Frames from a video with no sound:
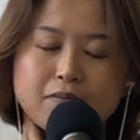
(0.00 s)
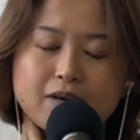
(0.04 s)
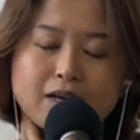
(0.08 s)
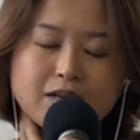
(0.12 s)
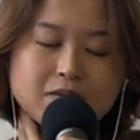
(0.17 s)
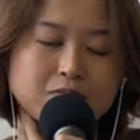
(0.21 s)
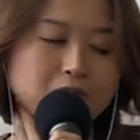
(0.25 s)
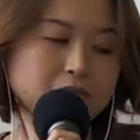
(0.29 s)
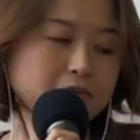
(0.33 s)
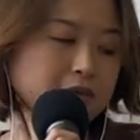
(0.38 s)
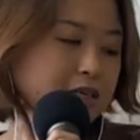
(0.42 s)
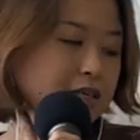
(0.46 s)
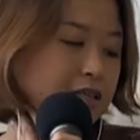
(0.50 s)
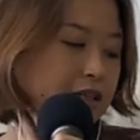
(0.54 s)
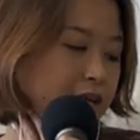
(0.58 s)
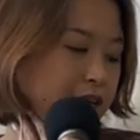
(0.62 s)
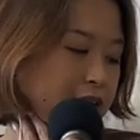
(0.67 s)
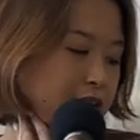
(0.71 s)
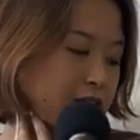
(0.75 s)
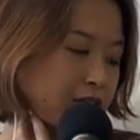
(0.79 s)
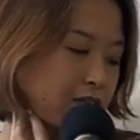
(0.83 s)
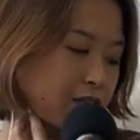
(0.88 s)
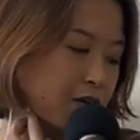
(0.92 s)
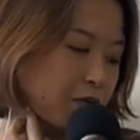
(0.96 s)
and be
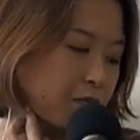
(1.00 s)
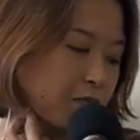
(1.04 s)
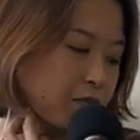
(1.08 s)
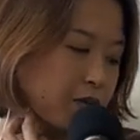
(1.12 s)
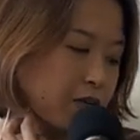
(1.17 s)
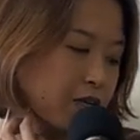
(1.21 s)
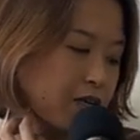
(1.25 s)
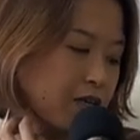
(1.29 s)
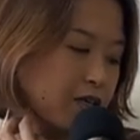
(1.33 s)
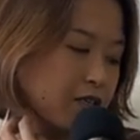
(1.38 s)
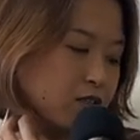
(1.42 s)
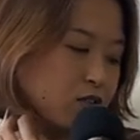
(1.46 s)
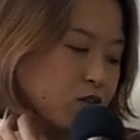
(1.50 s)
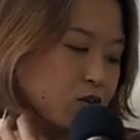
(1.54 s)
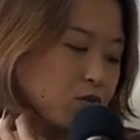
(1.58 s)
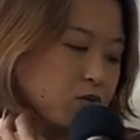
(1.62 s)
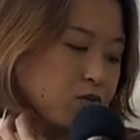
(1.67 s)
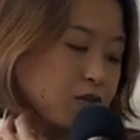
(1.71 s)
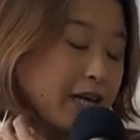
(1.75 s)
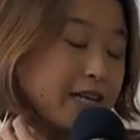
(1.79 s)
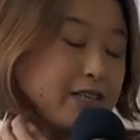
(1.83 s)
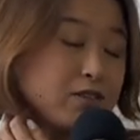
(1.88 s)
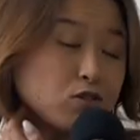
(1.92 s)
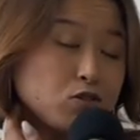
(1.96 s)
like them. So
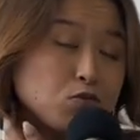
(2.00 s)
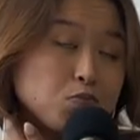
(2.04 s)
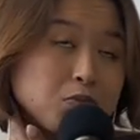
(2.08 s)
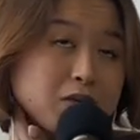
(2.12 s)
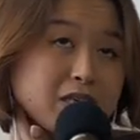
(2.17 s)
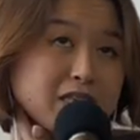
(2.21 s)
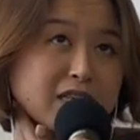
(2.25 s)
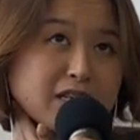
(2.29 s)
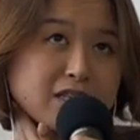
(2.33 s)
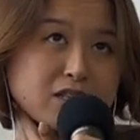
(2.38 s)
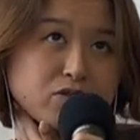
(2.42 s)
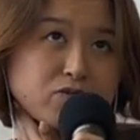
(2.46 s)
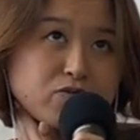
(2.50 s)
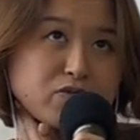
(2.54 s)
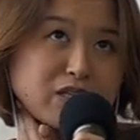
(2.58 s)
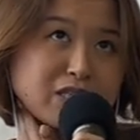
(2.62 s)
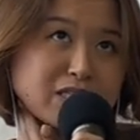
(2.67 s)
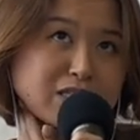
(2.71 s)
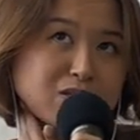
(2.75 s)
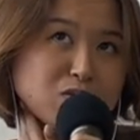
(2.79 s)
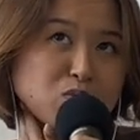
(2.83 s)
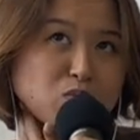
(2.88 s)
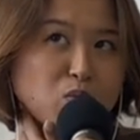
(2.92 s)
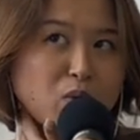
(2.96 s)
that could be another
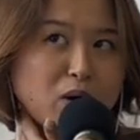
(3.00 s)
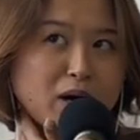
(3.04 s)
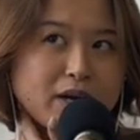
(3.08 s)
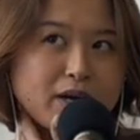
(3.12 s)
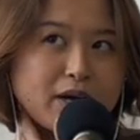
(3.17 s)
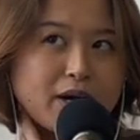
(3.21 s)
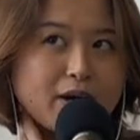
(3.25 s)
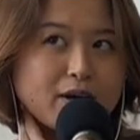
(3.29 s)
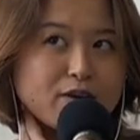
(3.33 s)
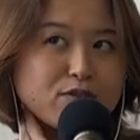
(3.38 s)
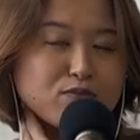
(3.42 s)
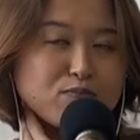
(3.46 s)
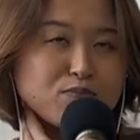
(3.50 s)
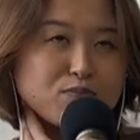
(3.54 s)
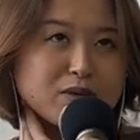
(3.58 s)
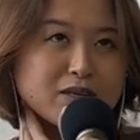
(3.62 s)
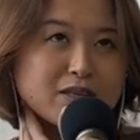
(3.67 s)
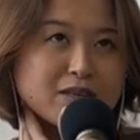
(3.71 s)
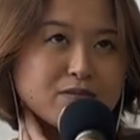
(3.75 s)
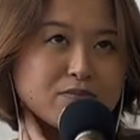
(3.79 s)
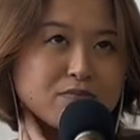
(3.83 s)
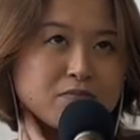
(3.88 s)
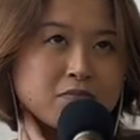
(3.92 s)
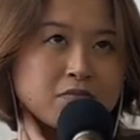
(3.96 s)
reason why I've
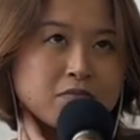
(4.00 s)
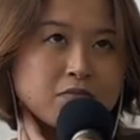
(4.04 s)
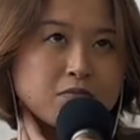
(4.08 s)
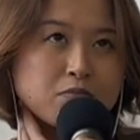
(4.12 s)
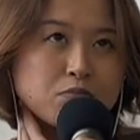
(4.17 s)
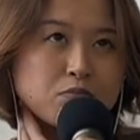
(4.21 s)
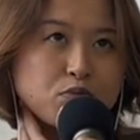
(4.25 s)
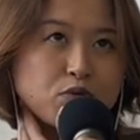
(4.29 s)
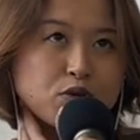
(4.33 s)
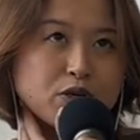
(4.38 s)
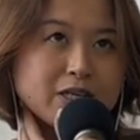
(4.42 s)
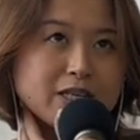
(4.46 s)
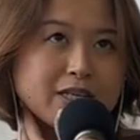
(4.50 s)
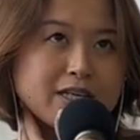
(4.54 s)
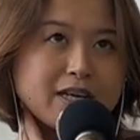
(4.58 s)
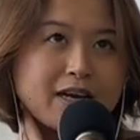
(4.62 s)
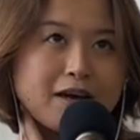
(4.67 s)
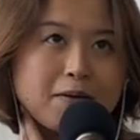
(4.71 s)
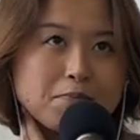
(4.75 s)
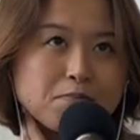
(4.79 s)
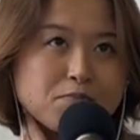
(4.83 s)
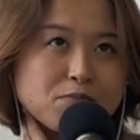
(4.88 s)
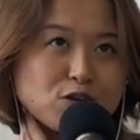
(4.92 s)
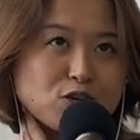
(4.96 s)
been pretty
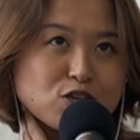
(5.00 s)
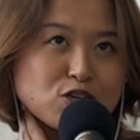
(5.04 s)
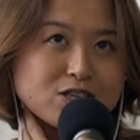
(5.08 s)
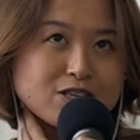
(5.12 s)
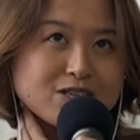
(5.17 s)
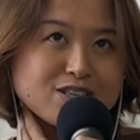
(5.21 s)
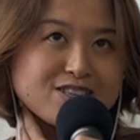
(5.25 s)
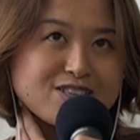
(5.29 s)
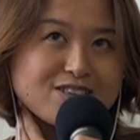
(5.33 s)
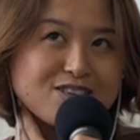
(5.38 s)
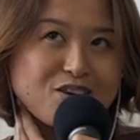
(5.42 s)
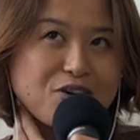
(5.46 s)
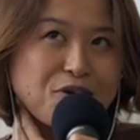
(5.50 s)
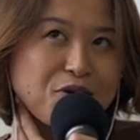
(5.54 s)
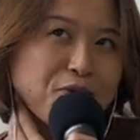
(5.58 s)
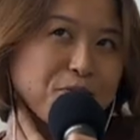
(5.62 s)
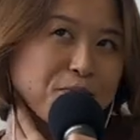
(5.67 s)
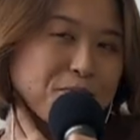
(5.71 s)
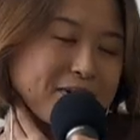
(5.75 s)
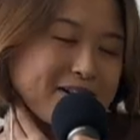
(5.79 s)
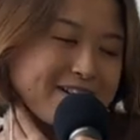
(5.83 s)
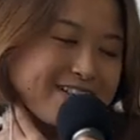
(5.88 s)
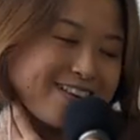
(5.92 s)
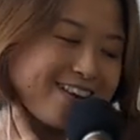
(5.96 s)
ambitious all
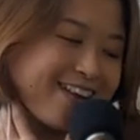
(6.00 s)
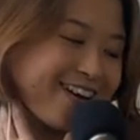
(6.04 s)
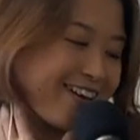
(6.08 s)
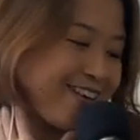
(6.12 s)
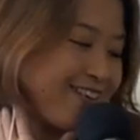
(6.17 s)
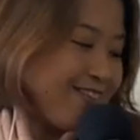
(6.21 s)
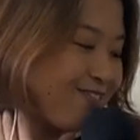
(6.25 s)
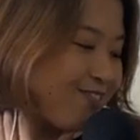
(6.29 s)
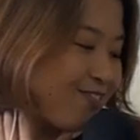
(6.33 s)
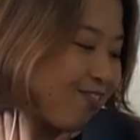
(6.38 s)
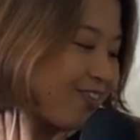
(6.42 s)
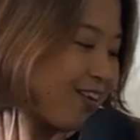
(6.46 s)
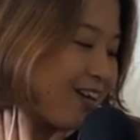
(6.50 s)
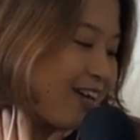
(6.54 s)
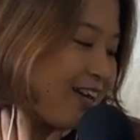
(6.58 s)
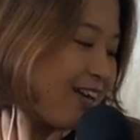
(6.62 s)
my life.